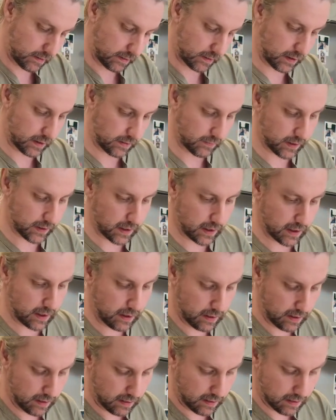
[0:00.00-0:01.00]
give it a
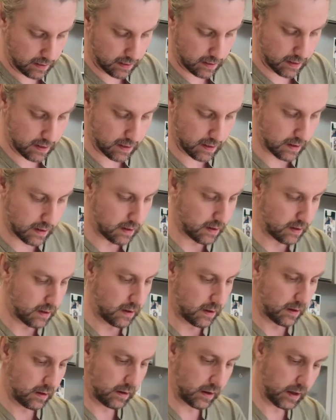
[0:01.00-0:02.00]

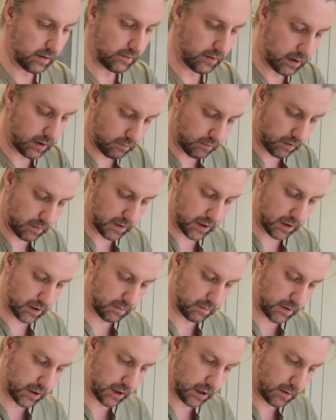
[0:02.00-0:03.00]

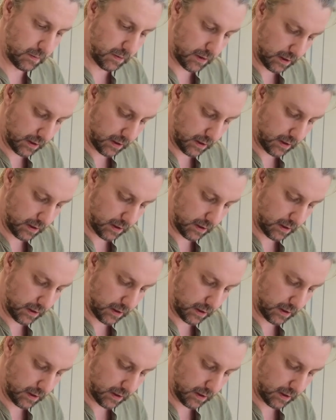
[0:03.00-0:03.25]
rub-a-dub-dub.